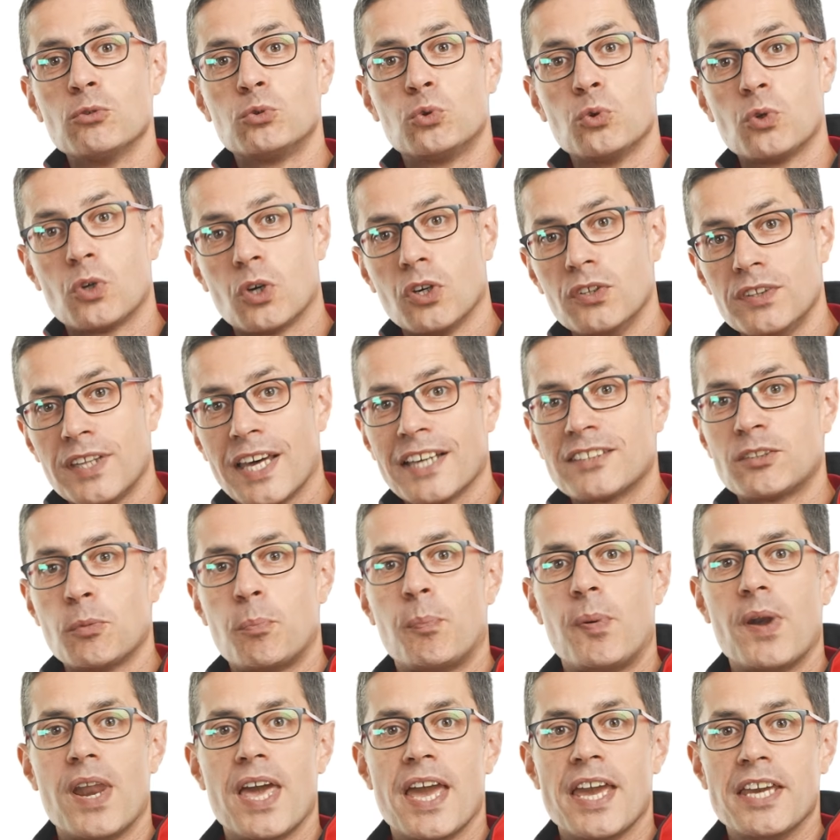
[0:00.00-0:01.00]
to connect
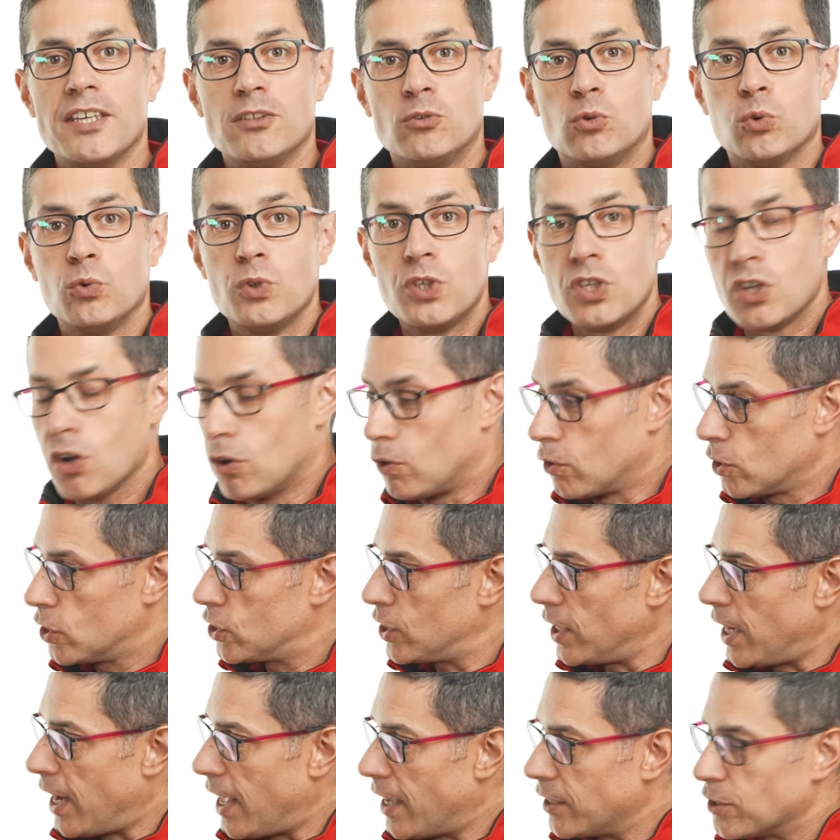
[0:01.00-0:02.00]
Play to your
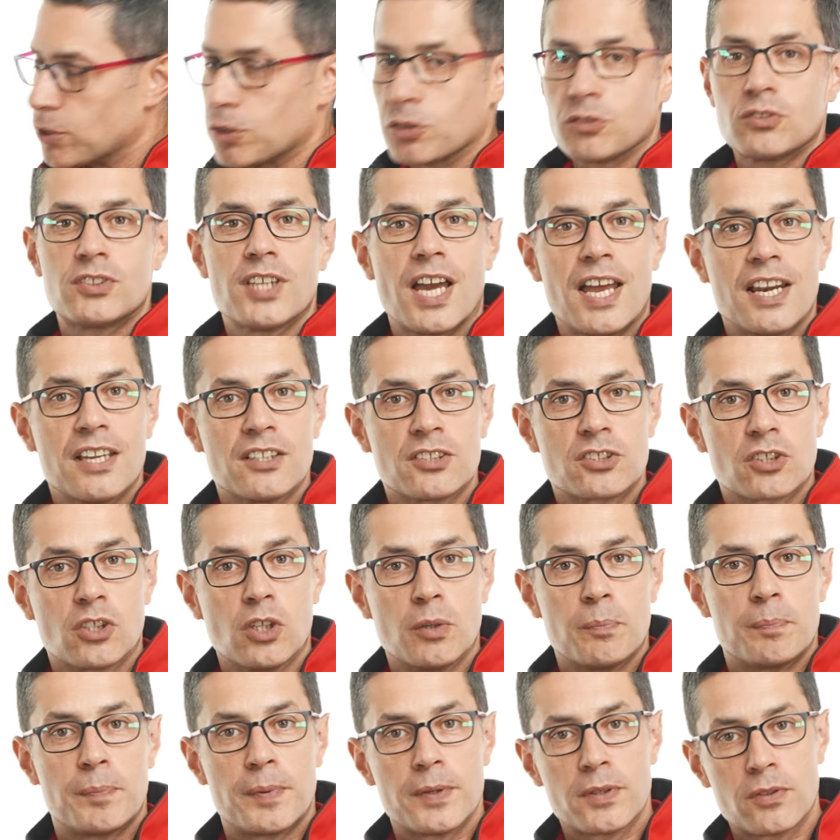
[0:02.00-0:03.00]
Celestron
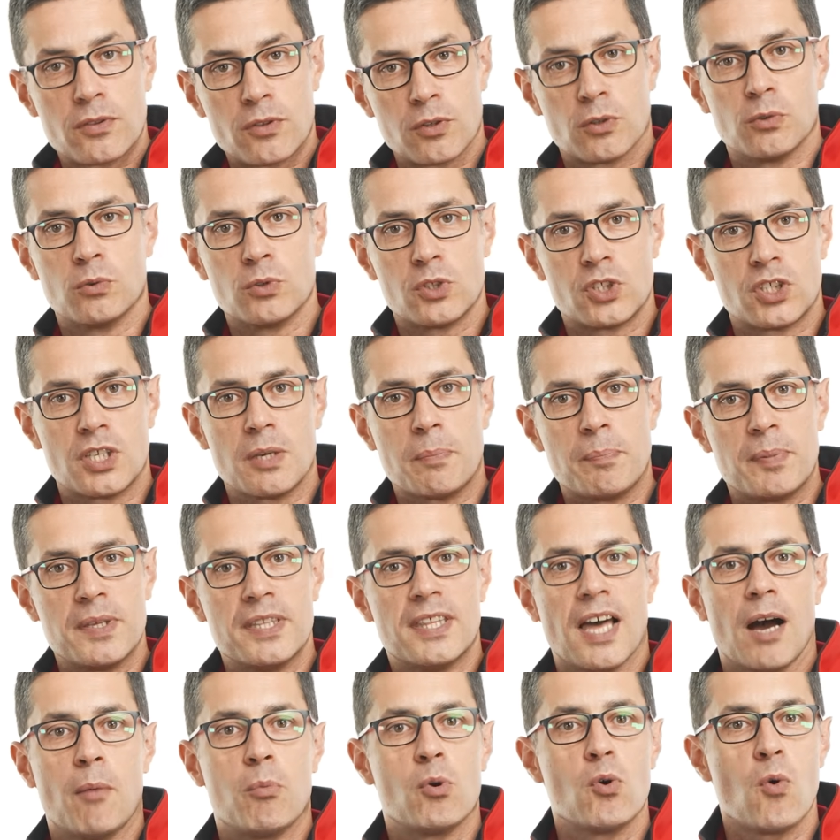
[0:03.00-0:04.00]
telescope through
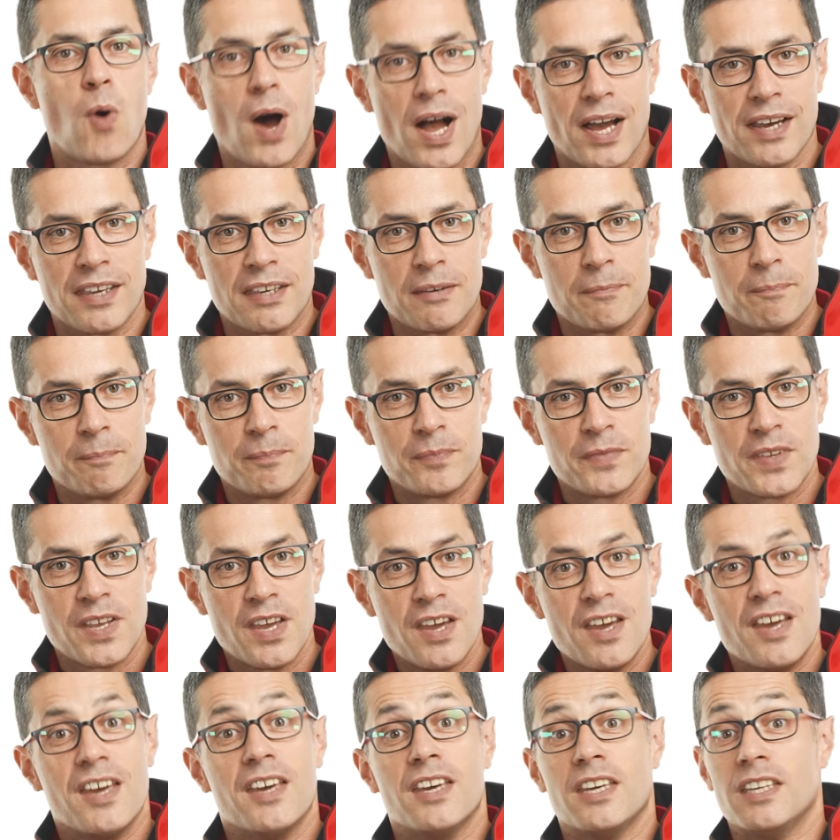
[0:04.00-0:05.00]
CPWI.
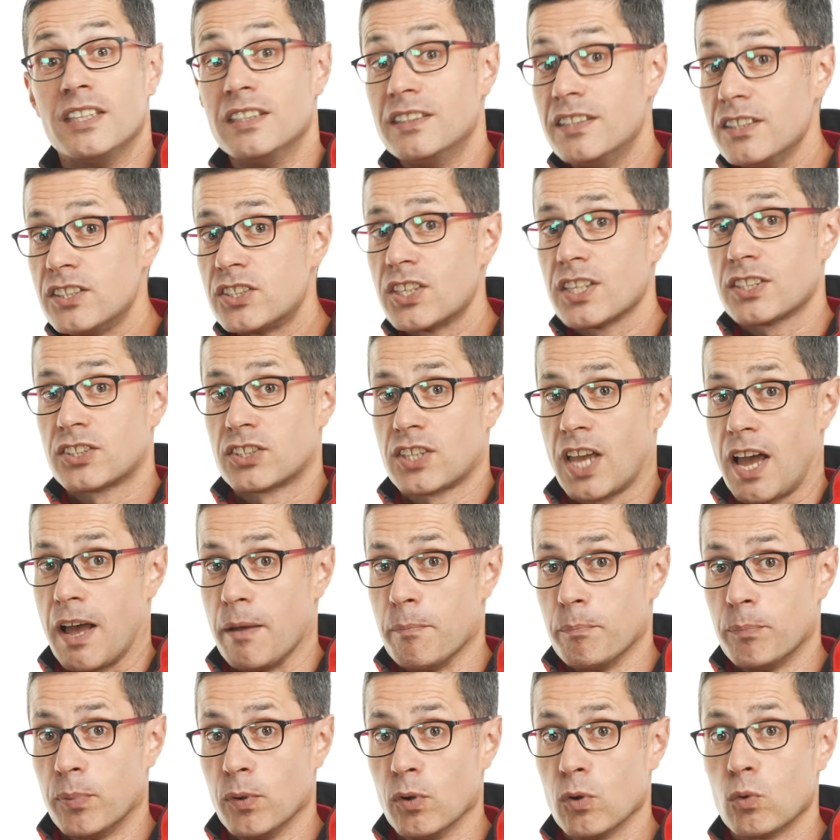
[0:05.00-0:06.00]
In this
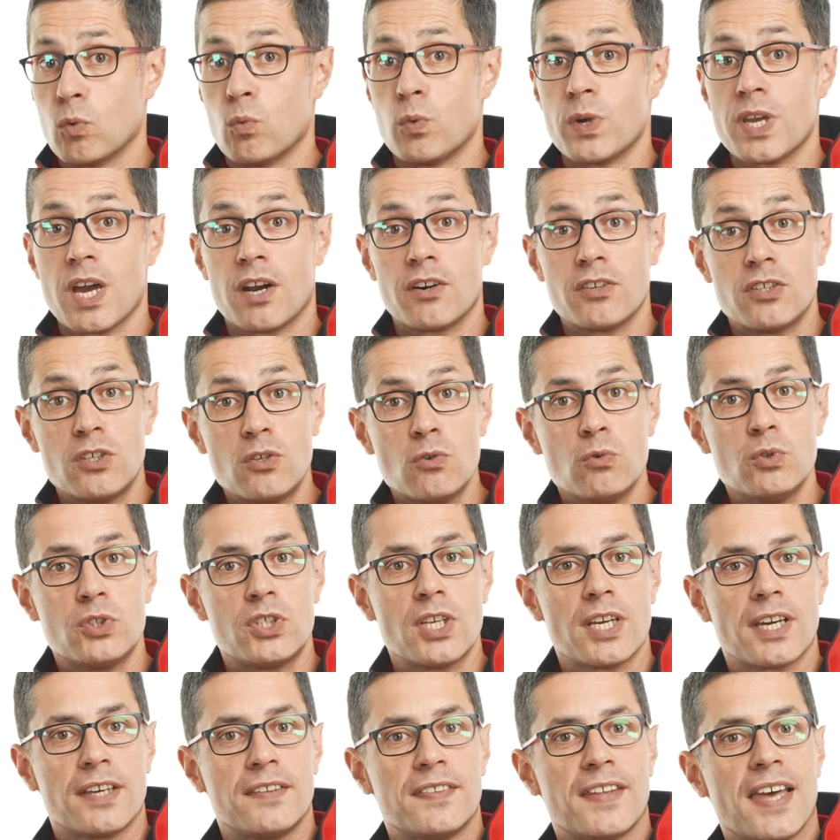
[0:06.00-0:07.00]
example, we are
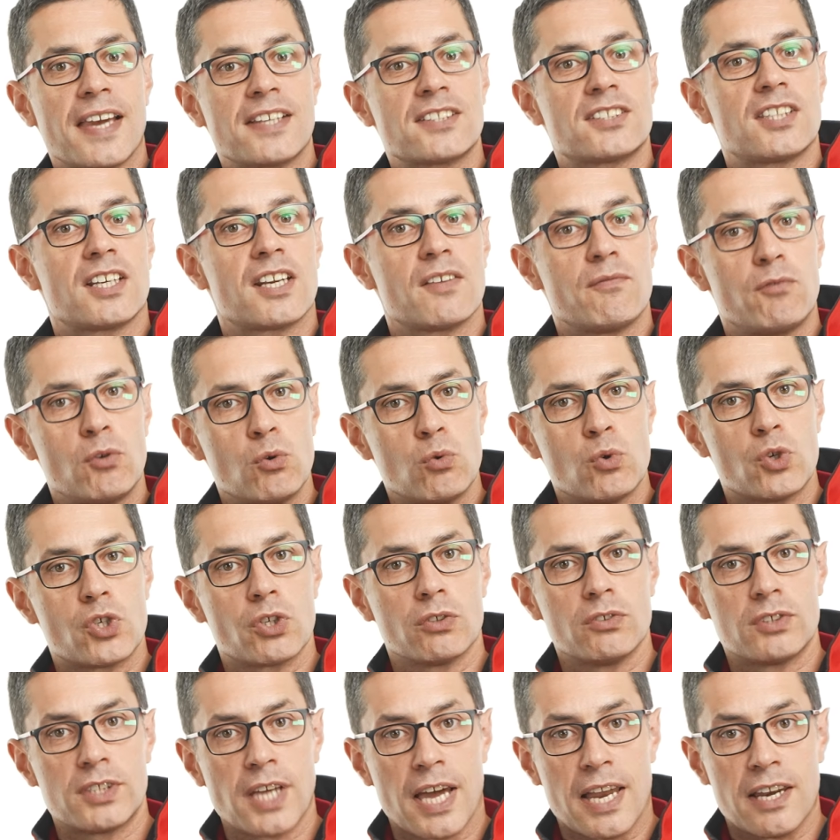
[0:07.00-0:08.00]
using an extra
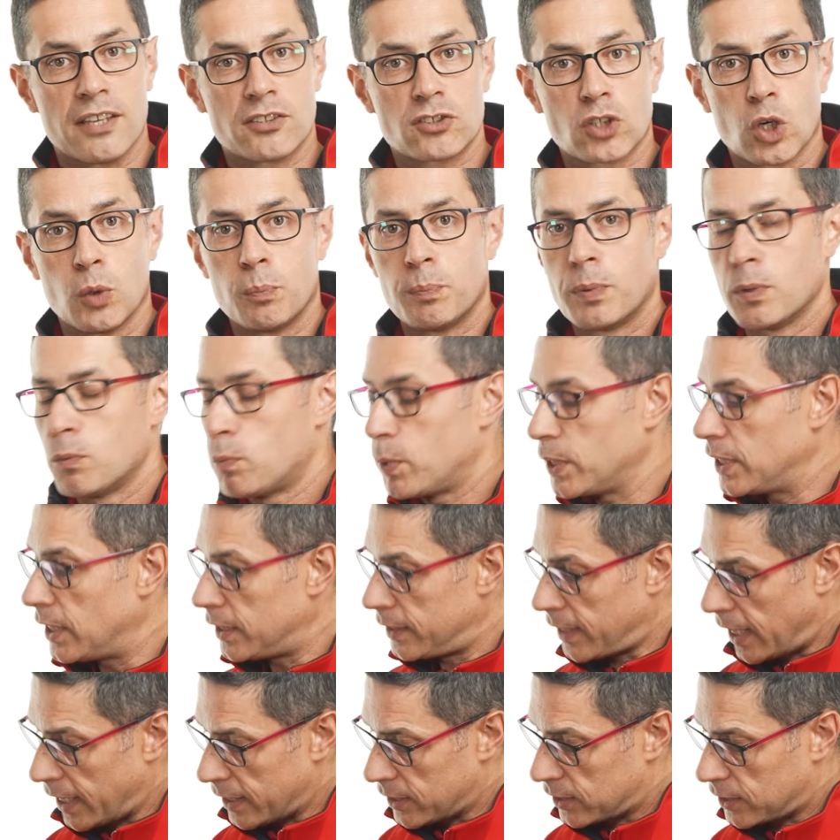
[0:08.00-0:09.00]
resolution telescope with
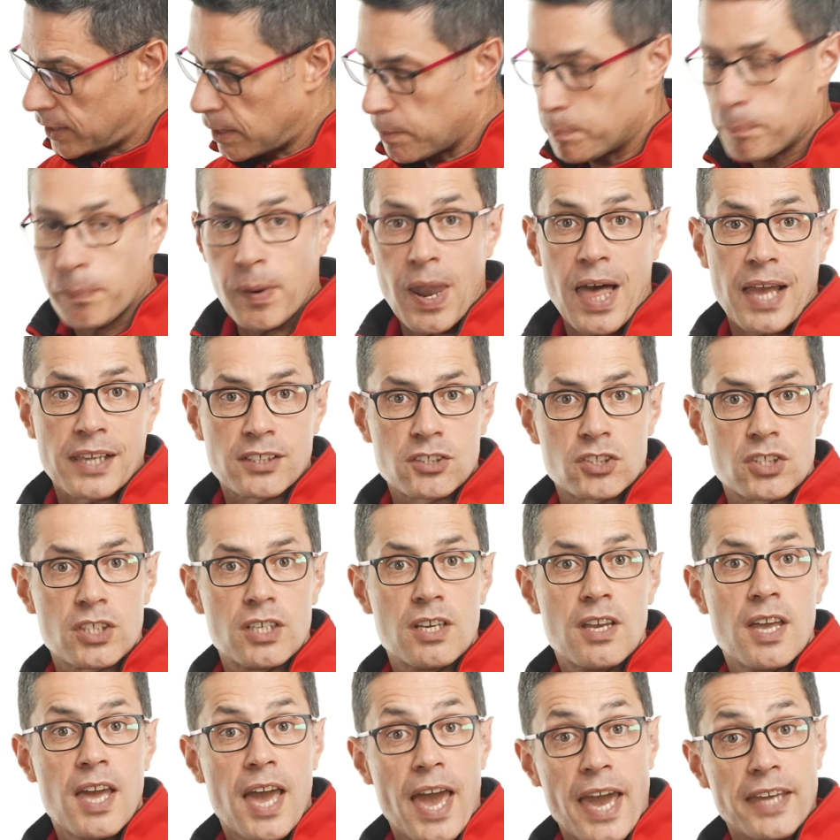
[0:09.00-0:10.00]
an Extra Plus
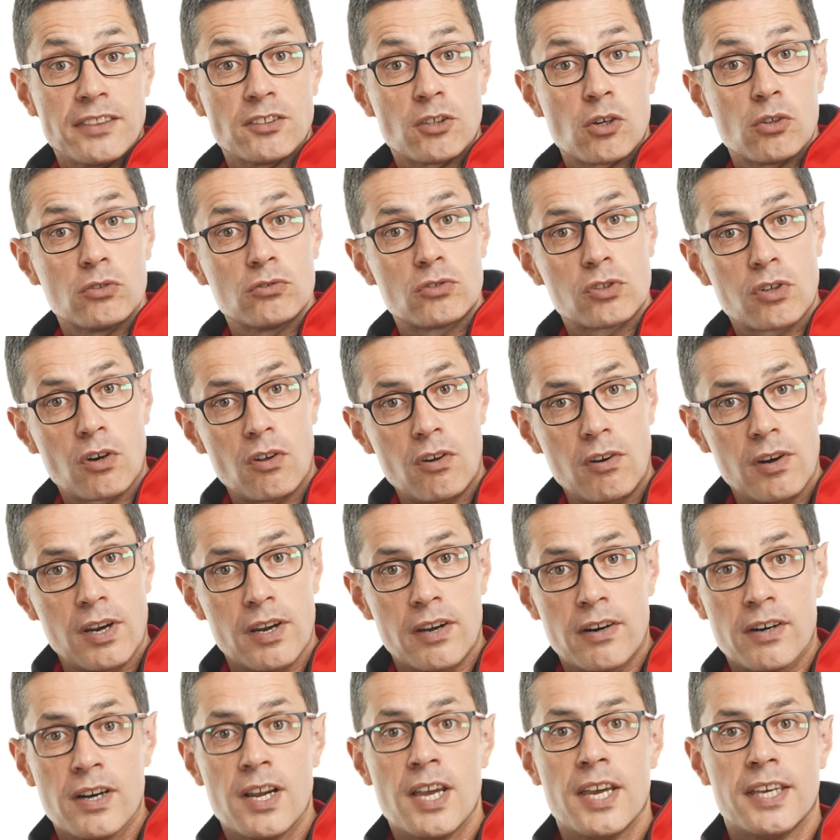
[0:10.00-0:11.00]
hand
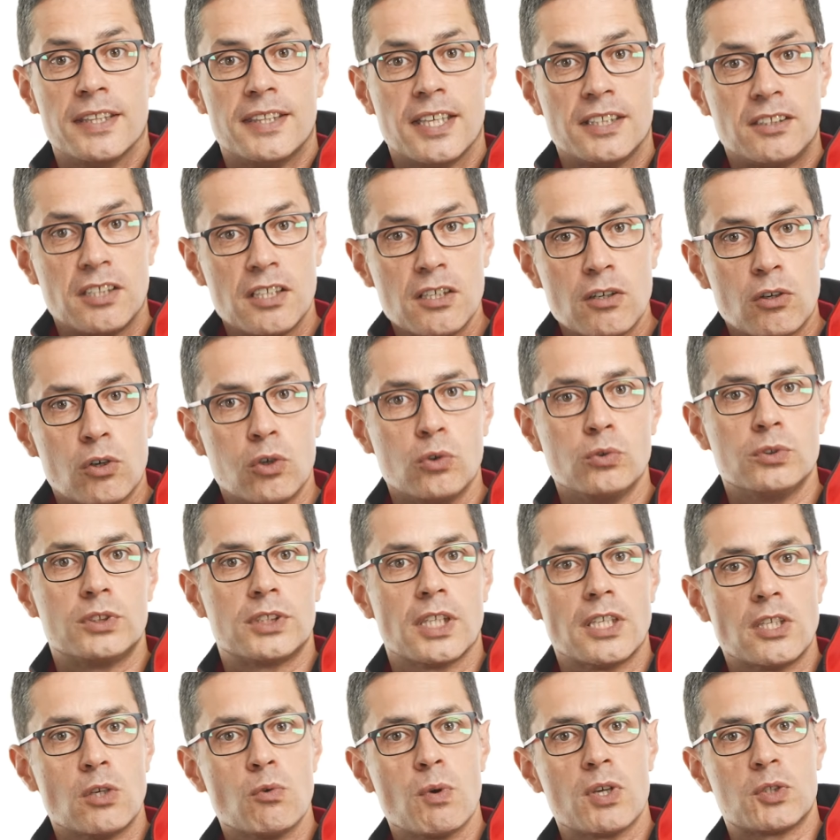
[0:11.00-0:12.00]
controller that includes
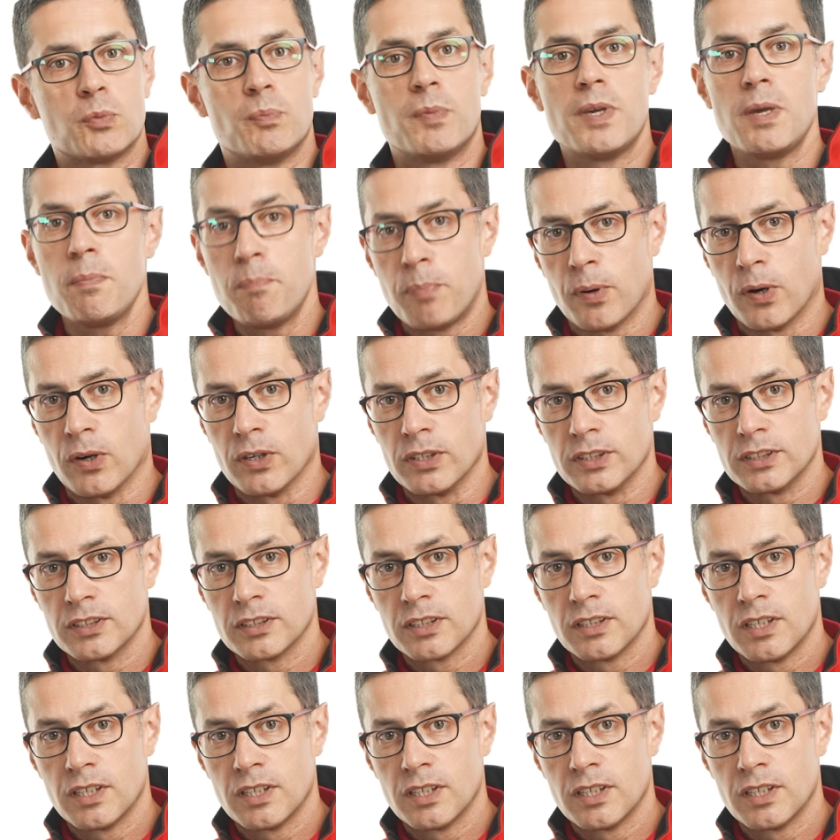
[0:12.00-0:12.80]
a USB port.